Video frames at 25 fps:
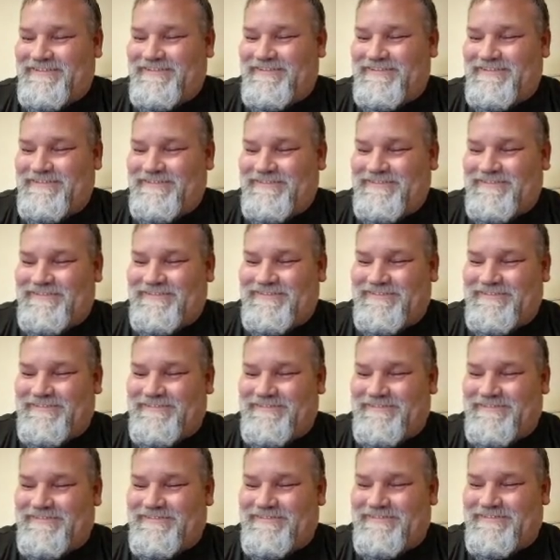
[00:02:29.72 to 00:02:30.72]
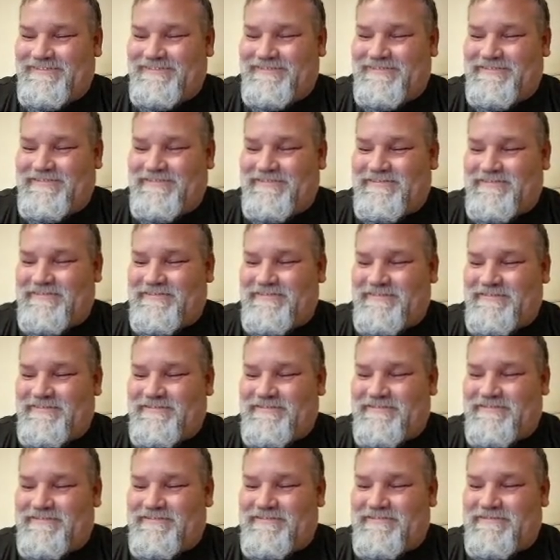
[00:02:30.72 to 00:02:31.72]

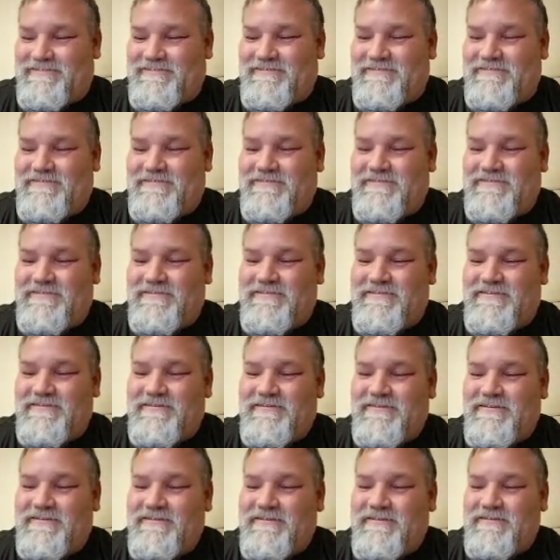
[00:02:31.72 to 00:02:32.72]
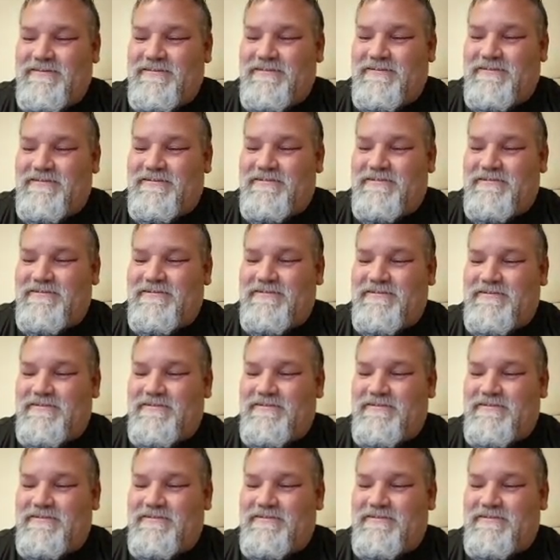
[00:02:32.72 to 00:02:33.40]
(silent)